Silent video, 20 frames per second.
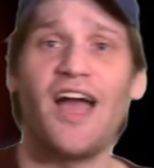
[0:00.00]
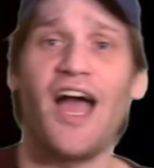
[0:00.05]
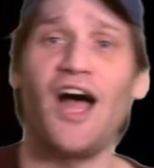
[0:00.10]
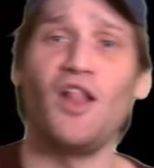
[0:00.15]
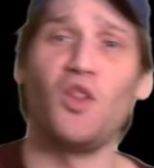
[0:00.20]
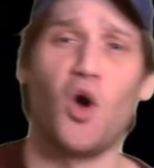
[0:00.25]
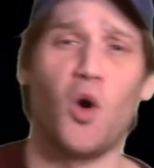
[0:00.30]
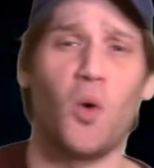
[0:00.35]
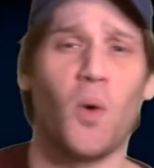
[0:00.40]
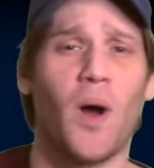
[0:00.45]

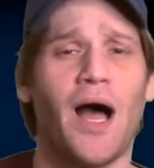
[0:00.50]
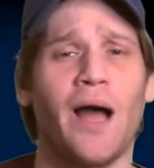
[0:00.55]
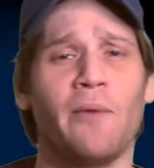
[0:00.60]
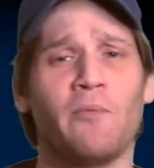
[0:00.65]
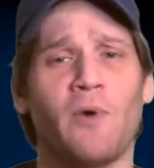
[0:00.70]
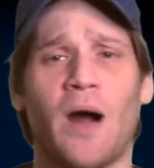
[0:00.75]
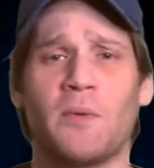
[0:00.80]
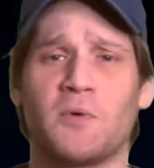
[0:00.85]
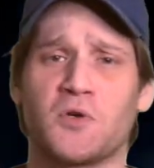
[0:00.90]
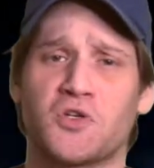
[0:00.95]
Hello, I'm
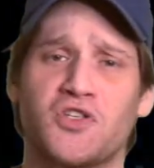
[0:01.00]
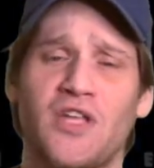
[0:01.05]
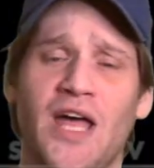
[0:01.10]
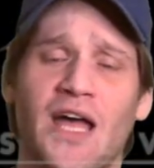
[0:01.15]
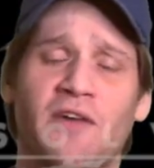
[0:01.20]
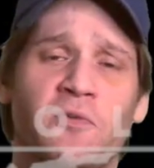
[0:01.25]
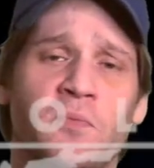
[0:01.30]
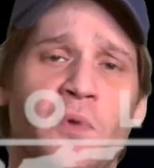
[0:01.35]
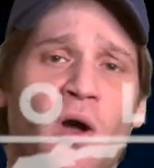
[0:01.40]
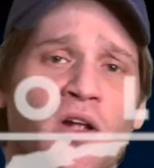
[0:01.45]
Robert
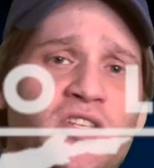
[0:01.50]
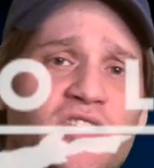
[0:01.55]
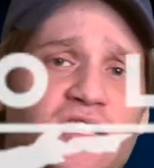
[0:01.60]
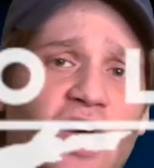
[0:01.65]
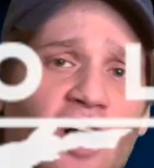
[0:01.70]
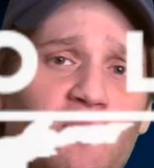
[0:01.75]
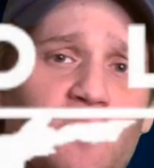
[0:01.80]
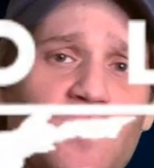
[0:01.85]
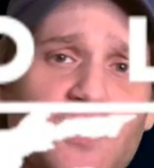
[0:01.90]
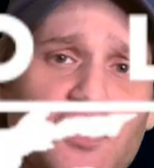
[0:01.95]
Stack from
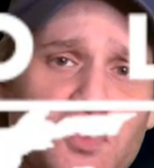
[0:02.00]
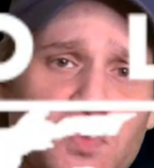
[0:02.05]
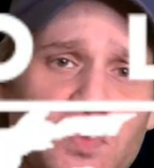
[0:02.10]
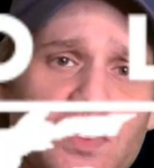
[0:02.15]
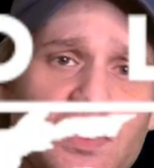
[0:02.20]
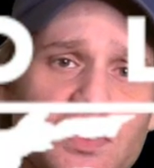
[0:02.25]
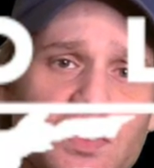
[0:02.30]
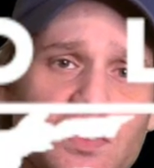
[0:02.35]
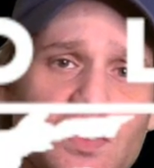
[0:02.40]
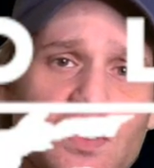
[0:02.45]
Unsolved
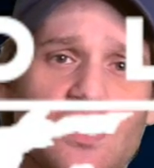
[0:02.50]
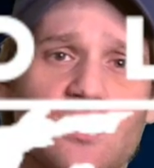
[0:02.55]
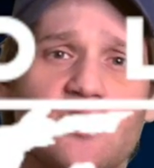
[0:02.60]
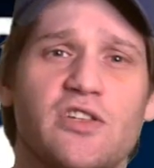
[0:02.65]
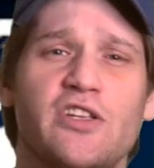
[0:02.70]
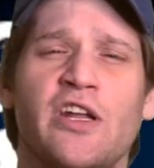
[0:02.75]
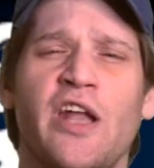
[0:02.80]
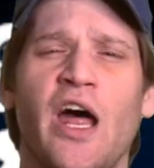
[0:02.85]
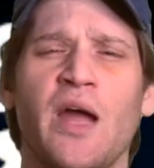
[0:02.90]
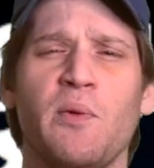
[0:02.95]
Mysteries.
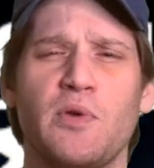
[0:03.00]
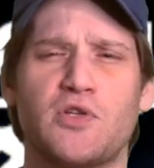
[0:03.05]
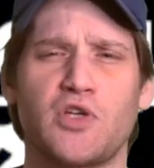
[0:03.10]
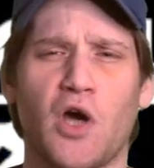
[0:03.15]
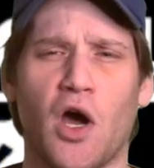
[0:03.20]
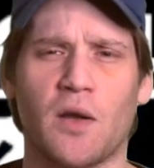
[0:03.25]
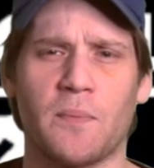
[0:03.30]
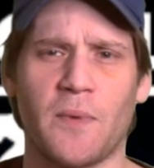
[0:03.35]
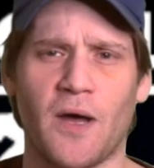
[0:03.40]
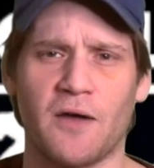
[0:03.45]
Tonight we
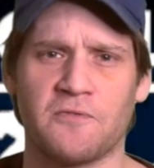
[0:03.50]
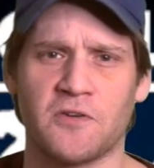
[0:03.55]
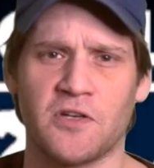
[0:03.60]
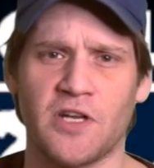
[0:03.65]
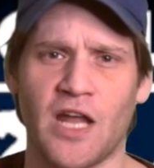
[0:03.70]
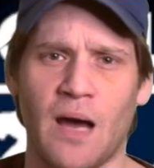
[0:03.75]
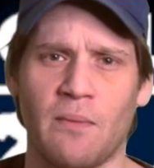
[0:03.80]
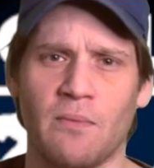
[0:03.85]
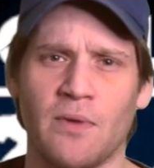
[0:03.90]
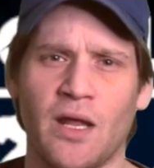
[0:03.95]
talk about a
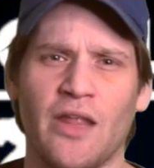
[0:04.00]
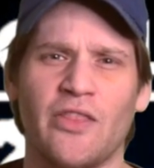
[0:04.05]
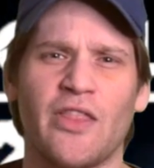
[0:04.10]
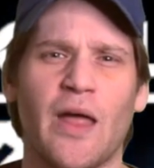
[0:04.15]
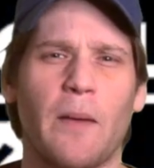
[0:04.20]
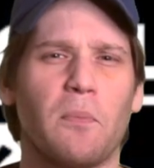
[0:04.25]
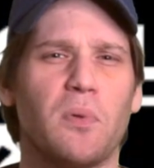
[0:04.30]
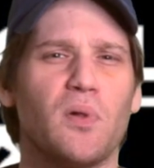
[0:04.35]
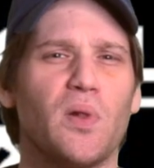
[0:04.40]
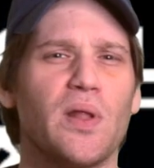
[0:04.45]
phenomenon
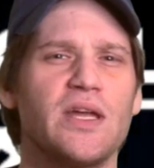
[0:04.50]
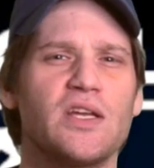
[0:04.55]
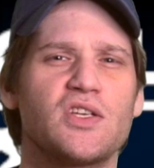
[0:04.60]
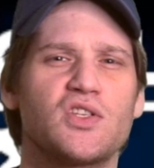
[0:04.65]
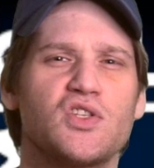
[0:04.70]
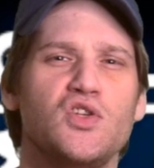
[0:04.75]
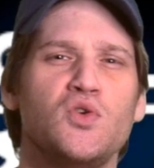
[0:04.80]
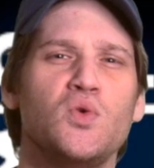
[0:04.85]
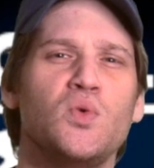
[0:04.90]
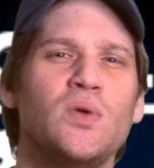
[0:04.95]
that
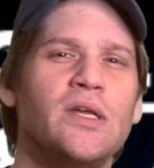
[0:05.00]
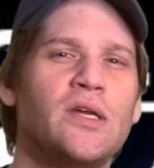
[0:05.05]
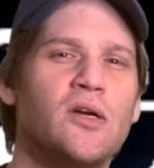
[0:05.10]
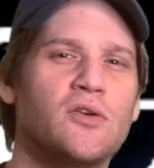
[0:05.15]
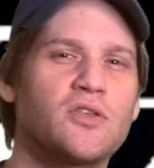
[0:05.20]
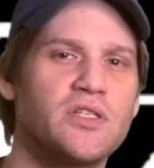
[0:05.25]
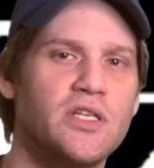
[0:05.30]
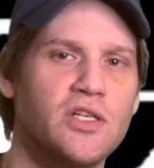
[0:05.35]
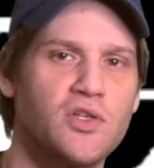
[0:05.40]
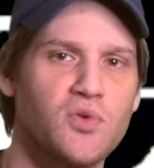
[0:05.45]
plagues new
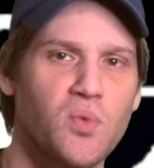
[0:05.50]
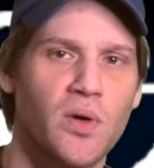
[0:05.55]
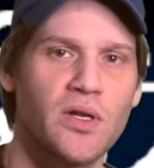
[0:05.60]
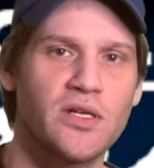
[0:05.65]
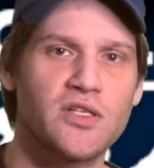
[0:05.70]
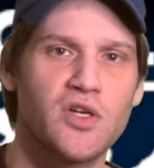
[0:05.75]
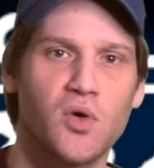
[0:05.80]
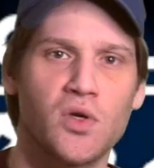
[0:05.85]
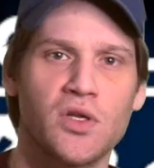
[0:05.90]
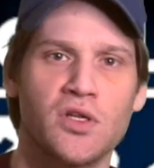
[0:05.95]

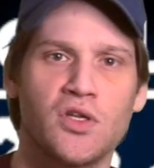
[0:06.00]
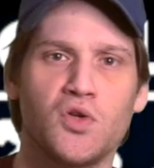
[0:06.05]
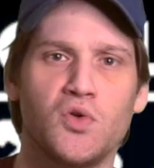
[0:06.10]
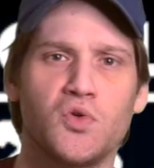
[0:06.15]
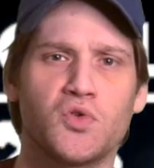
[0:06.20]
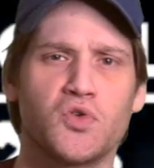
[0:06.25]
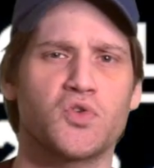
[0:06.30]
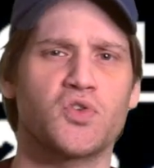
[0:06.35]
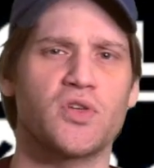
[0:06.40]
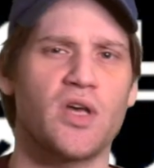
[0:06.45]
ERC-20 token
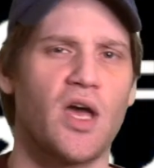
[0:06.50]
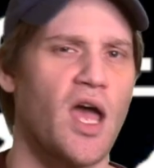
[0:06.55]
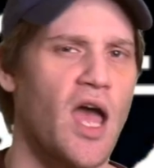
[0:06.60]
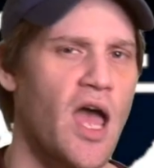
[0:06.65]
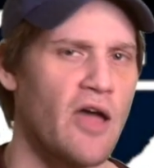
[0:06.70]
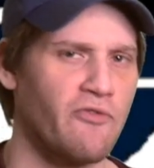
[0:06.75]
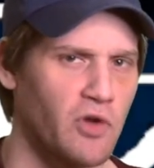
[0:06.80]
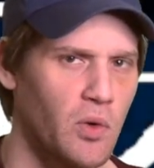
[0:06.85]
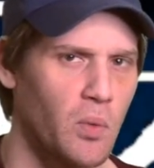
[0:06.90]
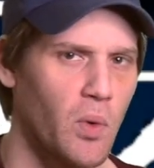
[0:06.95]
users
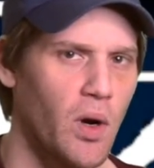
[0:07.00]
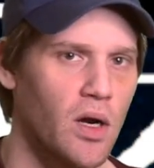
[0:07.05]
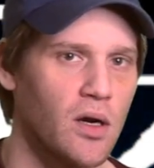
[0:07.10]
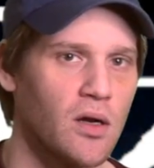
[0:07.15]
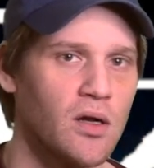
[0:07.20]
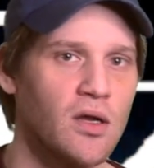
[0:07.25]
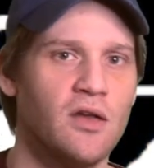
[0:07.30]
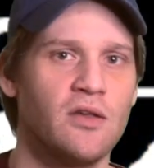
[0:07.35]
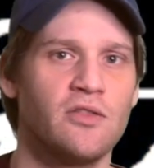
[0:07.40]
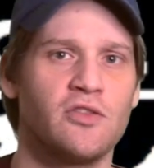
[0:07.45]
everywhere.
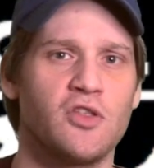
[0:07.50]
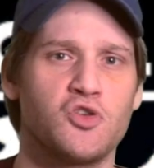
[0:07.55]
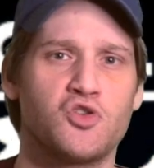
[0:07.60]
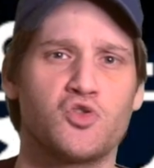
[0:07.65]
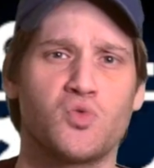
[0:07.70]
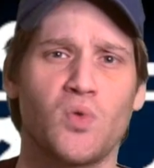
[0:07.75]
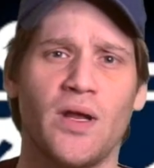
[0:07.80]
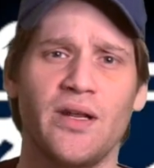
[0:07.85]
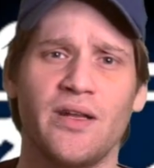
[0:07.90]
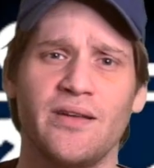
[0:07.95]
The
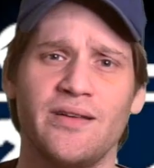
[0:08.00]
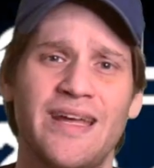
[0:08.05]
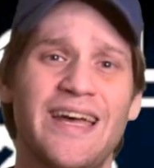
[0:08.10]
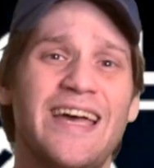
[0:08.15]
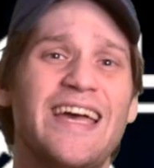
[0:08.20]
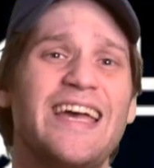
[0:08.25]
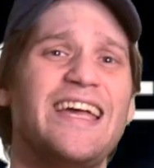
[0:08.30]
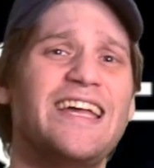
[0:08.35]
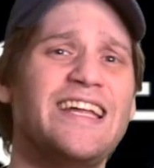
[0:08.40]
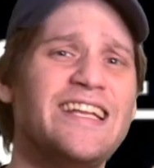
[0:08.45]
dreaded
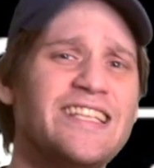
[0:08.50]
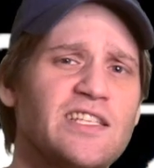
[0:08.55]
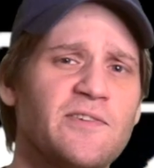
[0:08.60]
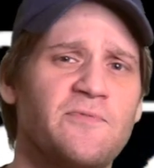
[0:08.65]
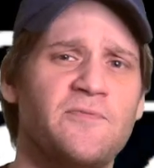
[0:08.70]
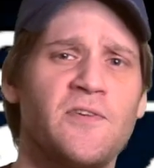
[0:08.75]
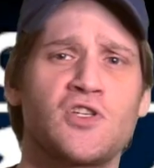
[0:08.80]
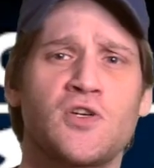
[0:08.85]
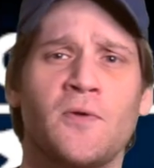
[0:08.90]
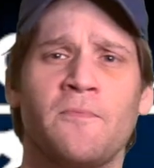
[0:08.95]

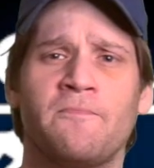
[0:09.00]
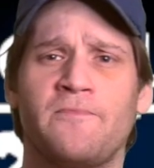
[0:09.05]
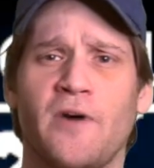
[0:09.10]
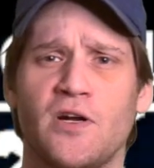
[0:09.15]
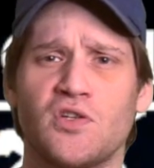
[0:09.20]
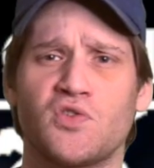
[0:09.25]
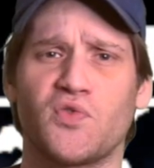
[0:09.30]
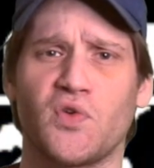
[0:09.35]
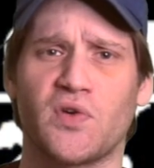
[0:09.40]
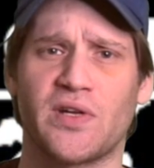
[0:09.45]
insufficient
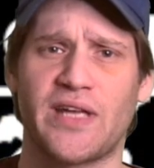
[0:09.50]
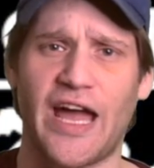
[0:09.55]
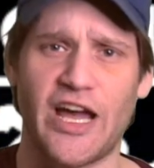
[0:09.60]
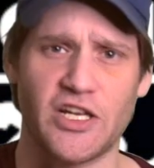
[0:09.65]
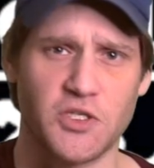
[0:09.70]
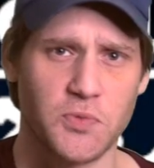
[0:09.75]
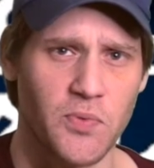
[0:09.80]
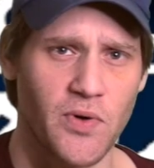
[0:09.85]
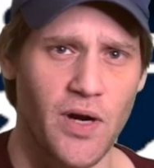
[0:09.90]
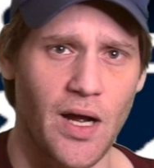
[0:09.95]
funds for
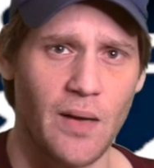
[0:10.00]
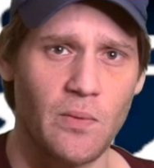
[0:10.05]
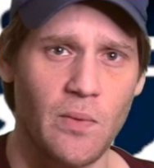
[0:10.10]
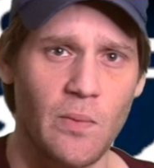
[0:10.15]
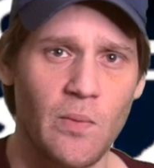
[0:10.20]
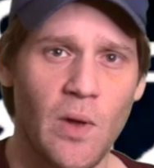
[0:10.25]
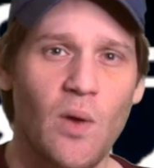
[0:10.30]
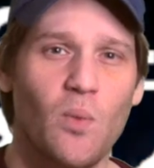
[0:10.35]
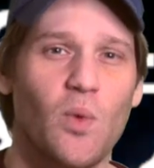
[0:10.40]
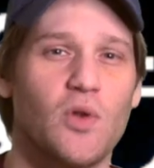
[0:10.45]
gas
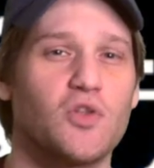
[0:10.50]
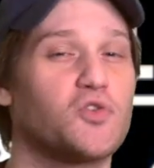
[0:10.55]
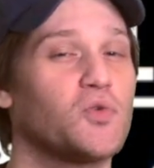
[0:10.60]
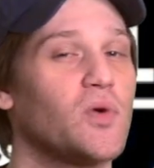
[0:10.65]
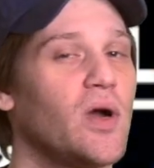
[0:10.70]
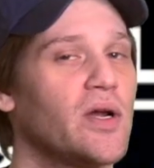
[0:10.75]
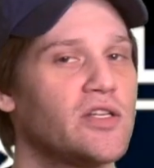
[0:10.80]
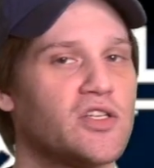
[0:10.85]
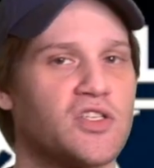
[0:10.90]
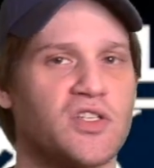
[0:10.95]
problem when
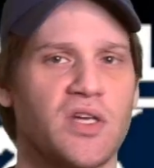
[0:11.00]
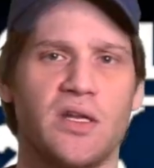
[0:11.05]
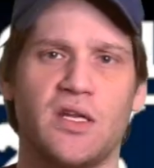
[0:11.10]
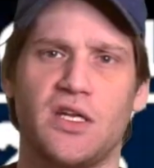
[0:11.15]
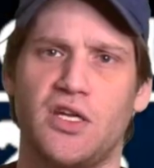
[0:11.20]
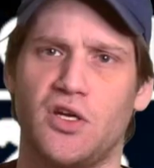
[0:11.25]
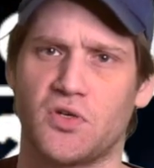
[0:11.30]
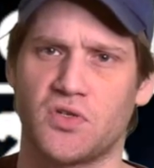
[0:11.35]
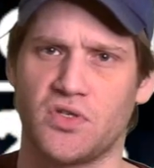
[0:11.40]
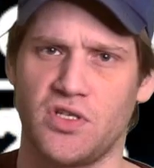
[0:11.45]
trying to
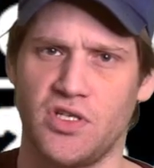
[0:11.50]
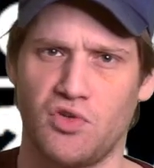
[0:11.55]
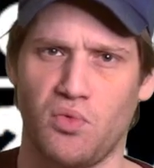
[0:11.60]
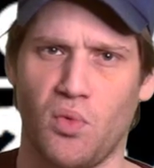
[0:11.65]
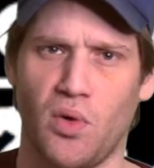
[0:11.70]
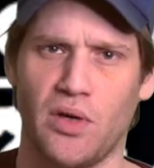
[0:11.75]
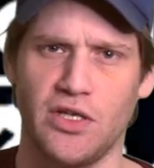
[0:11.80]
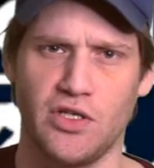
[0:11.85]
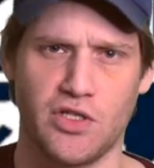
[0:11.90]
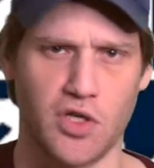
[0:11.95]
send
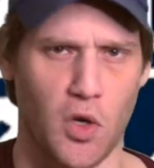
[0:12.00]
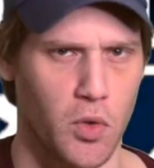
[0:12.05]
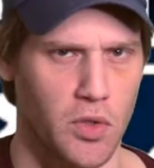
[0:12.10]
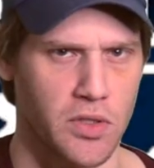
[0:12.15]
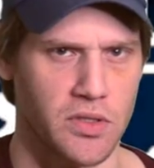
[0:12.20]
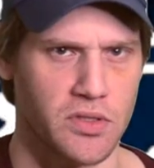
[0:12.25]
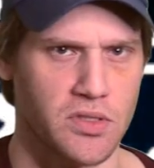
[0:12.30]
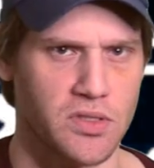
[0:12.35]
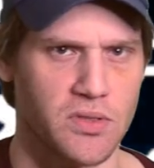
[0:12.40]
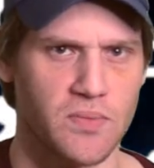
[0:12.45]
ERC-20
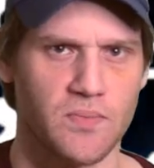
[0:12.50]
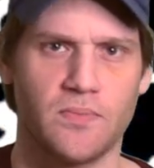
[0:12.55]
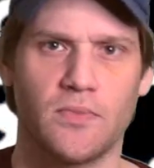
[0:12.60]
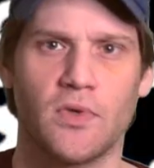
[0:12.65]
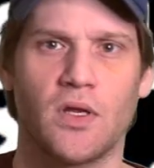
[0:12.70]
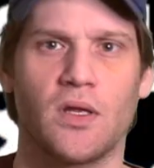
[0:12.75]
tokens.